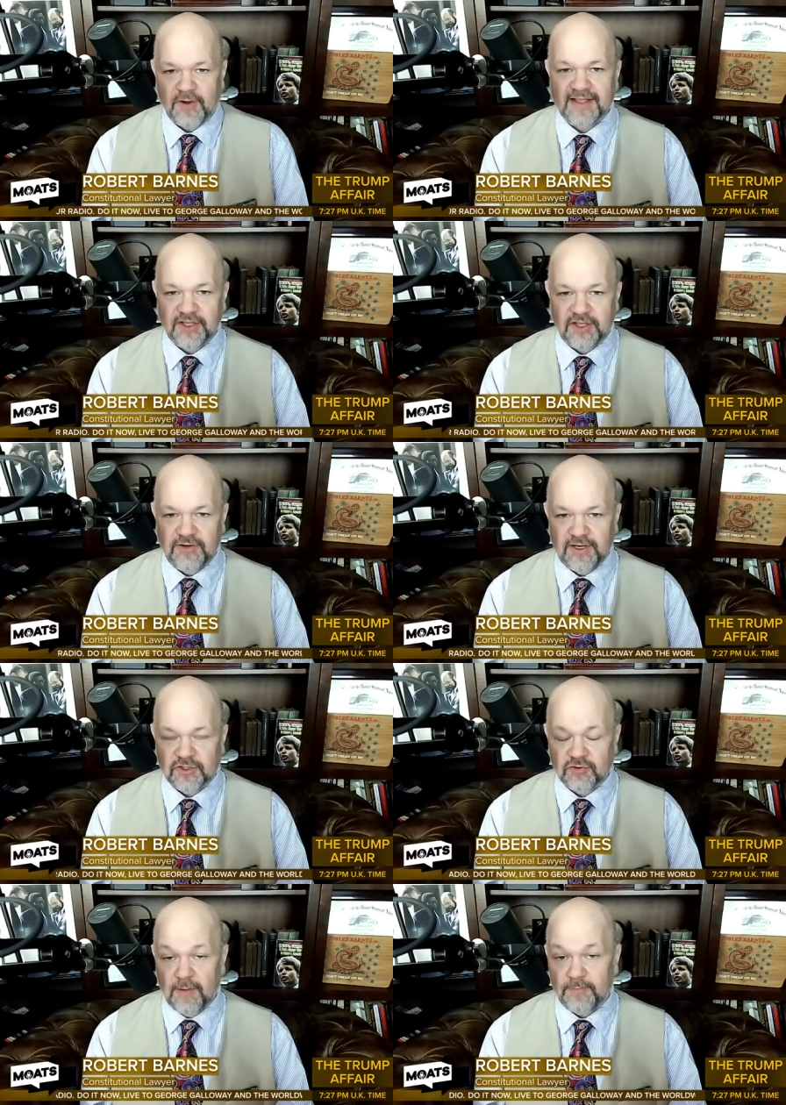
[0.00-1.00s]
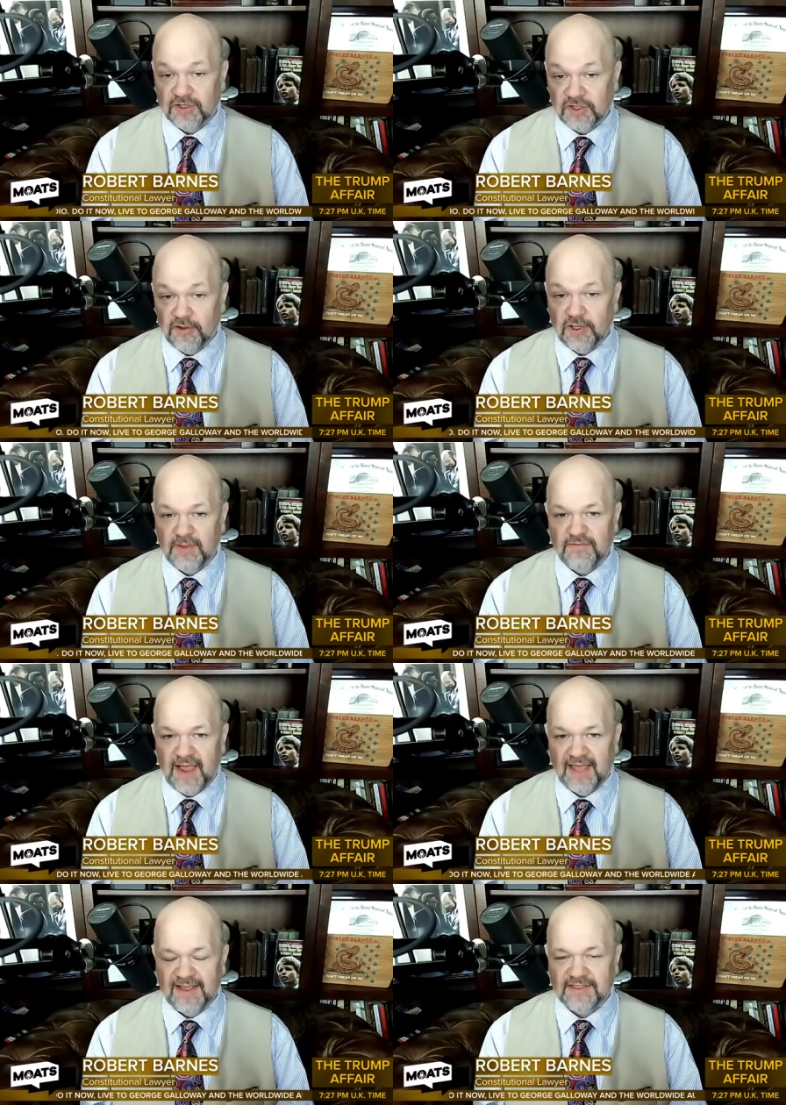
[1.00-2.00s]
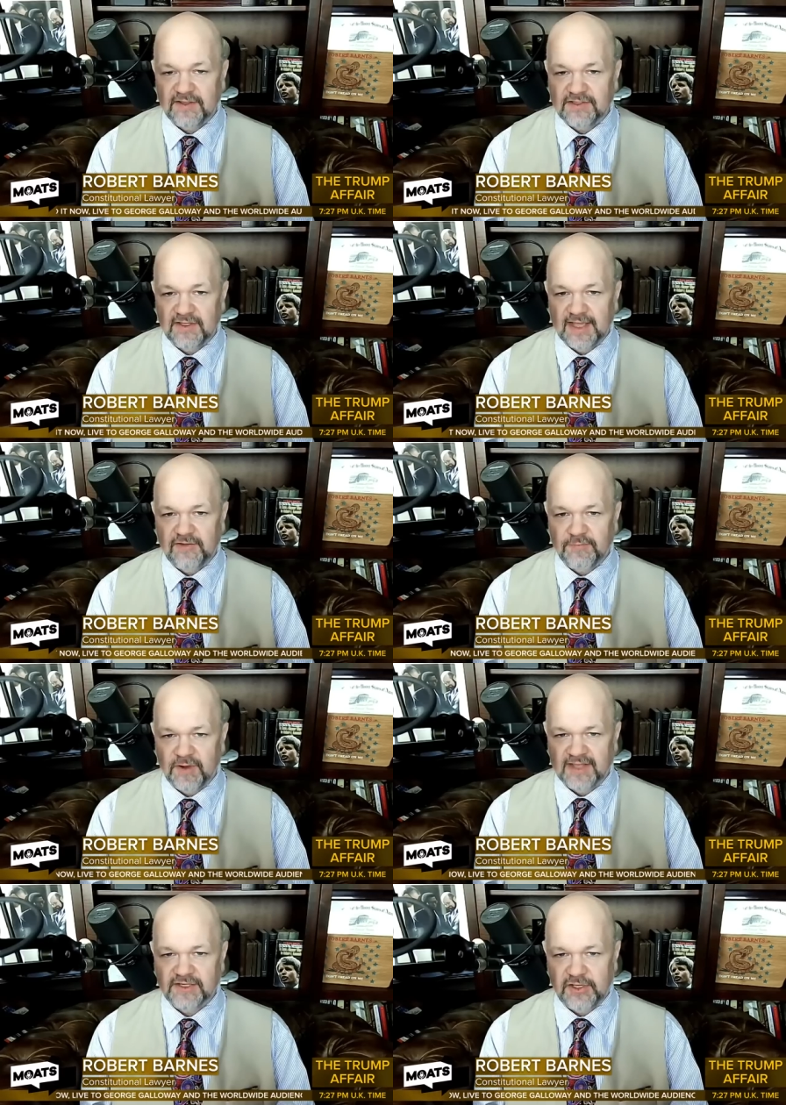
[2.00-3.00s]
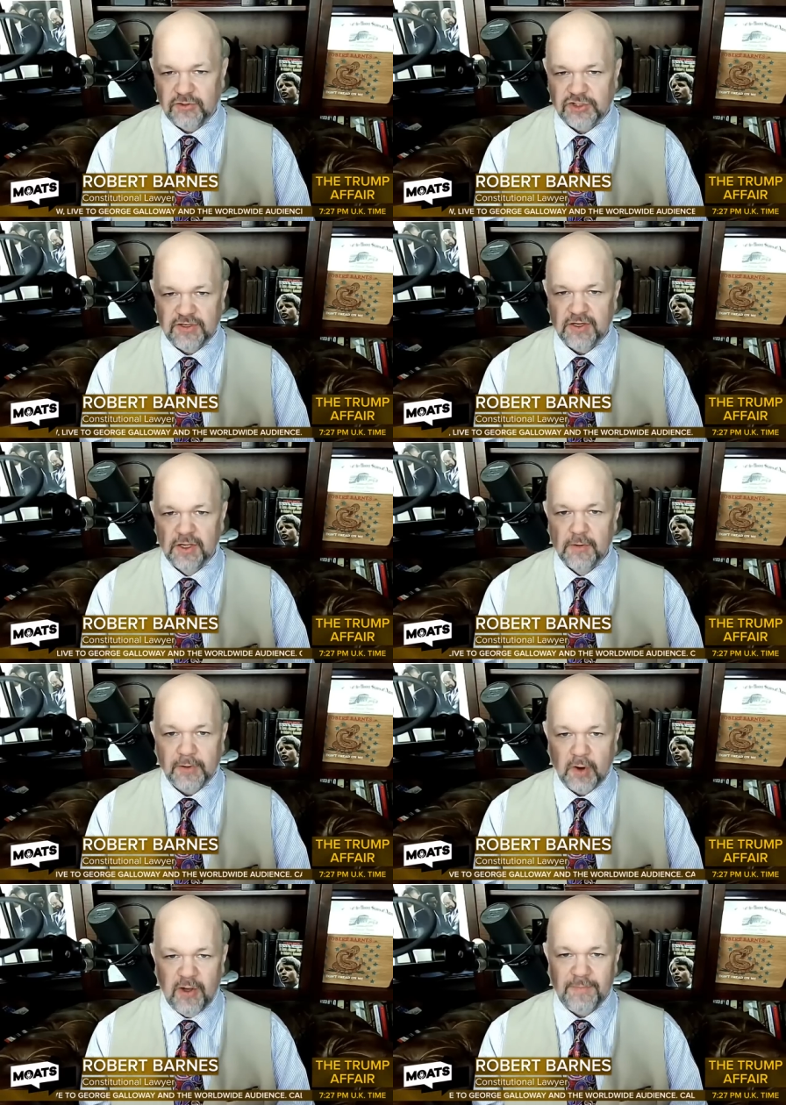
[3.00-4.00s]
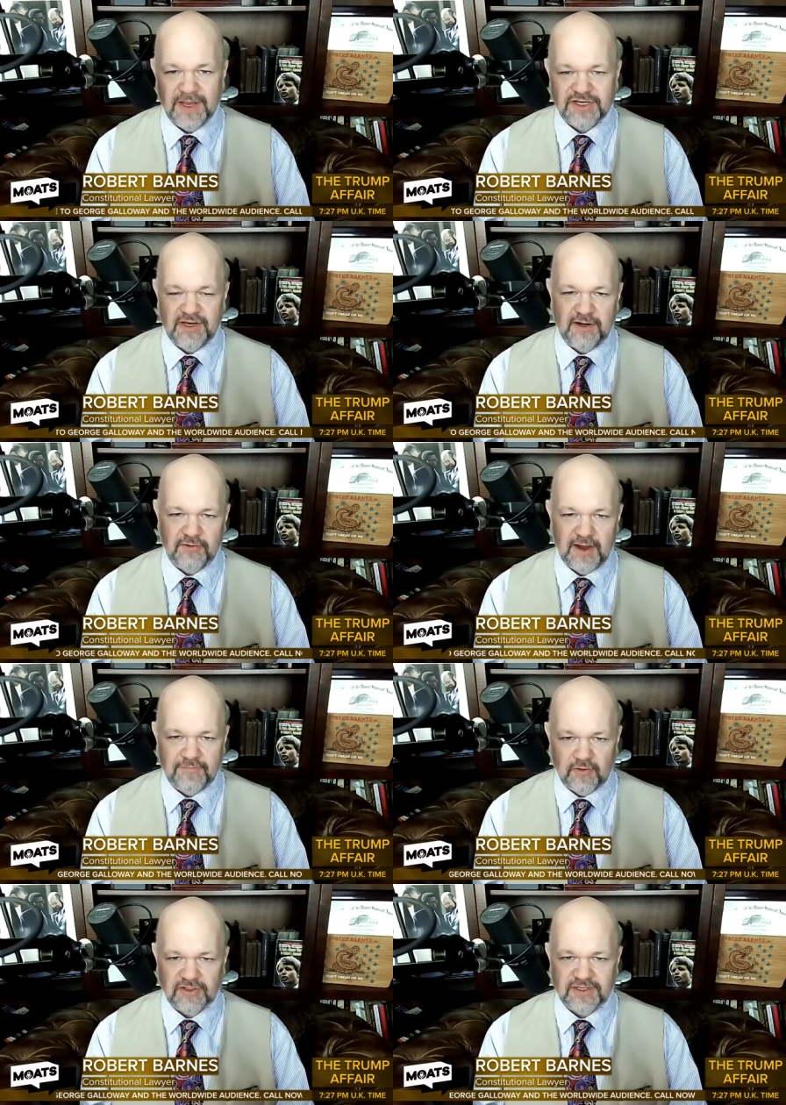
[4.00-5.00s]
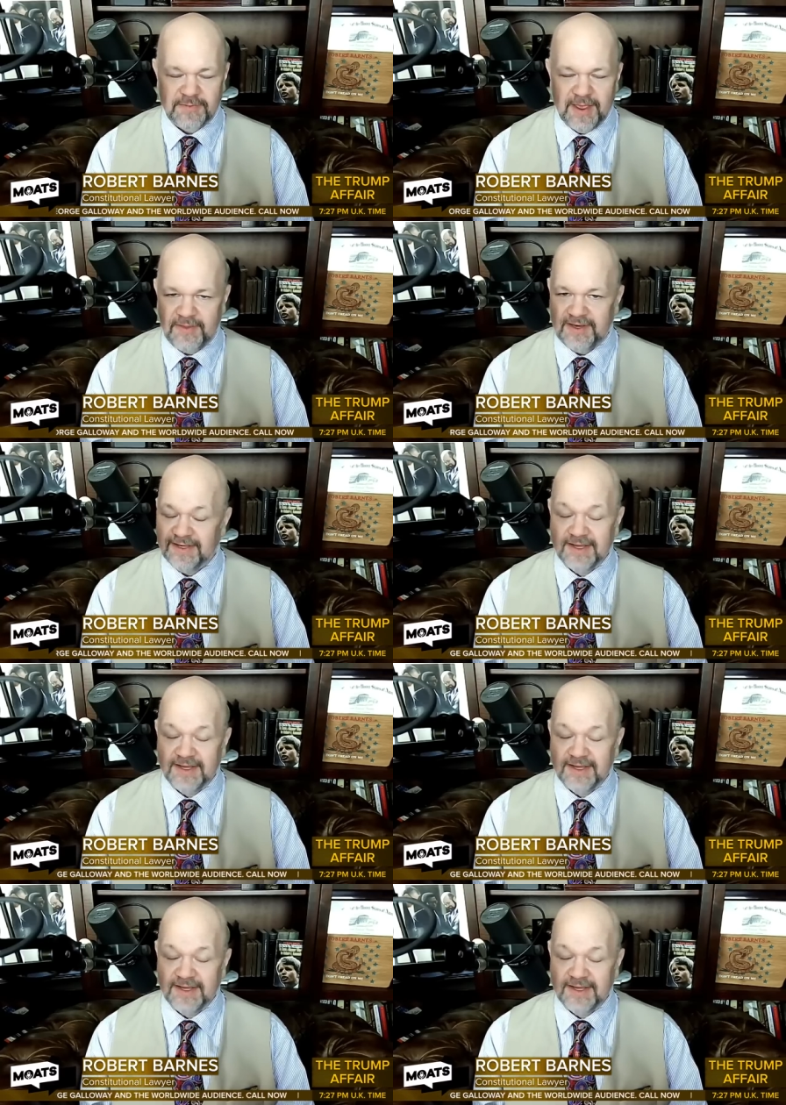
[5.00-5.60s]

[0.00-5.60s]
prosecuting Trump, which arguably violates the selective prosecution prohibition under our First Amendment.